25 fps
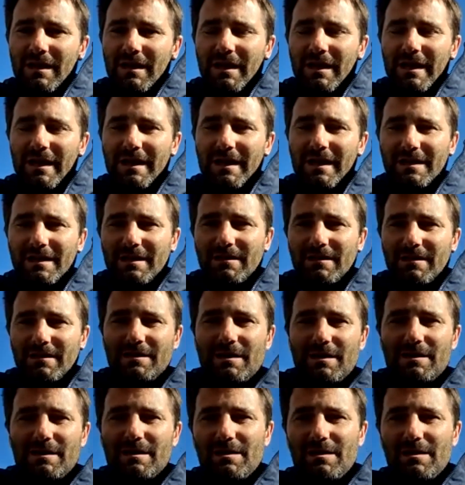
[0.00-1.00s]
had
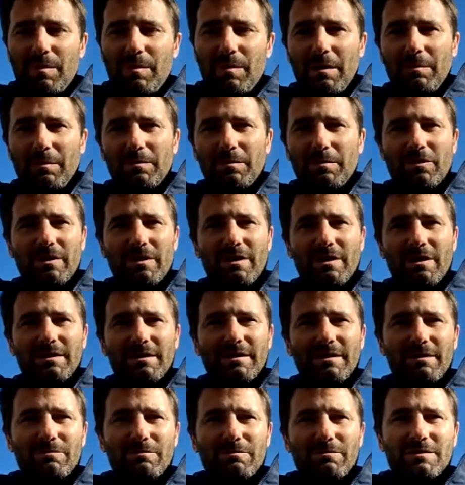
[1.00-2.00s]
England under the pump, really.
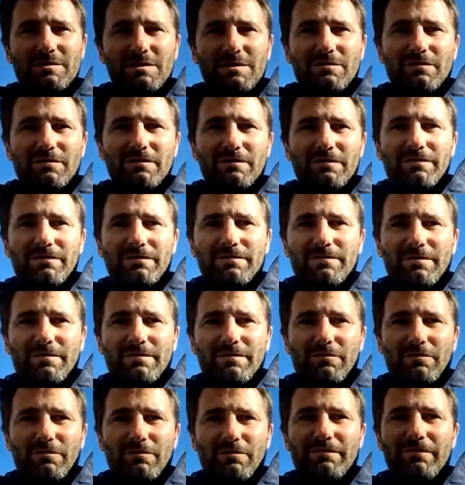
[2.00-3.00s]
They were sort of
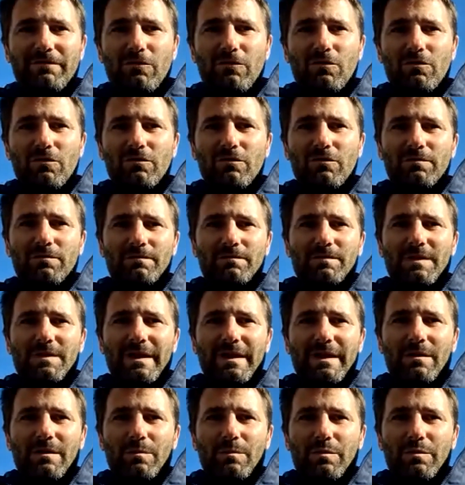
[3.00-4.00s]
3-4
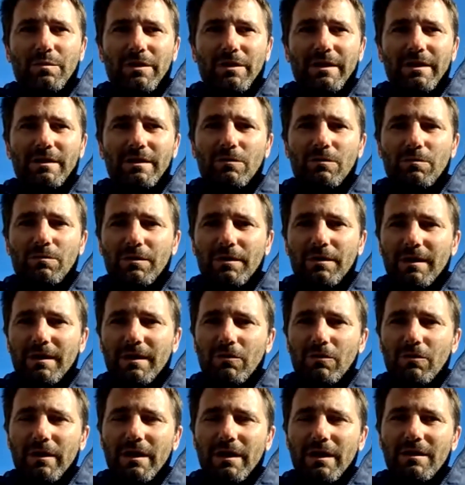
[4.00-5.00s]
down pretty
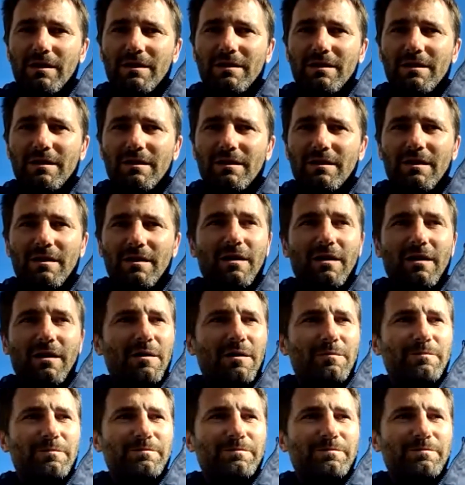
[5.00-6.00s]
quickly.
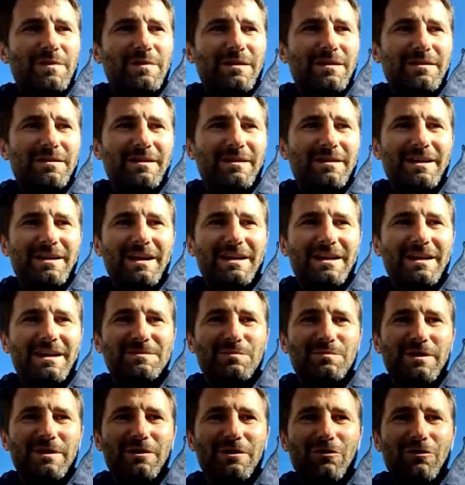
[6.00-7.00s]
And then it had to
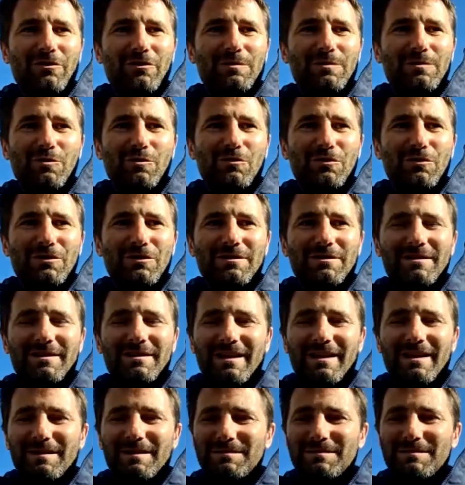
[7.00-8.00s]
be Owen Morgan
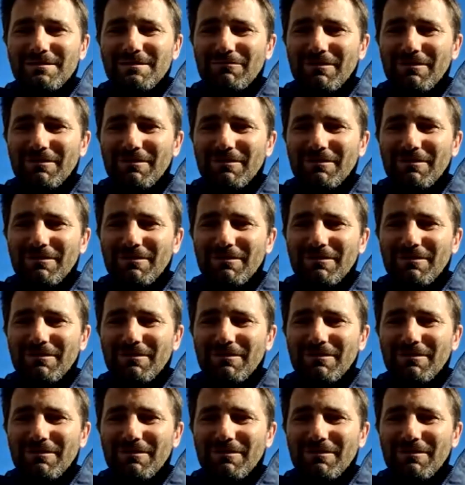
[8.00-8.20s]
that came to the